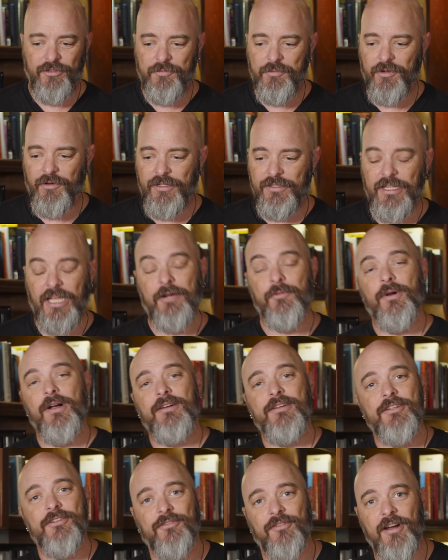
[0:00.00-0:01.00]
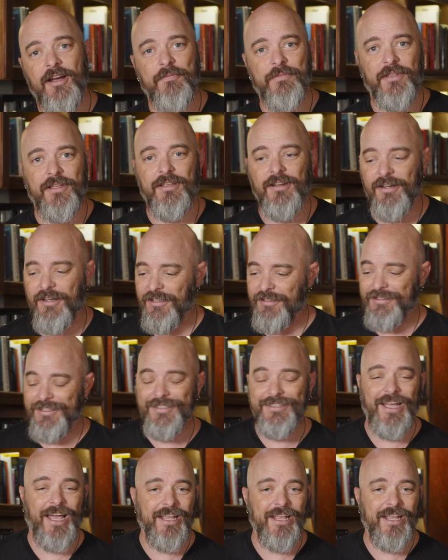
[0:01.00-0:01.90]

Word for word: room going like, well, he dropped the gauntlet.